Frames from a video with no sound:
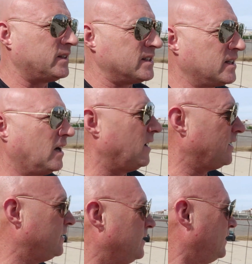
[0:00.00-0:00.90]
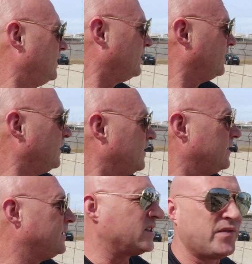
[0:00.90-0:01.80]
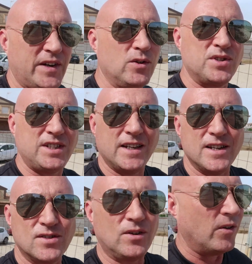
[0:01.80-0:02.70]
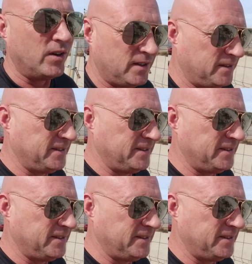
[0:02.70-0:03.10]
to start this video series on.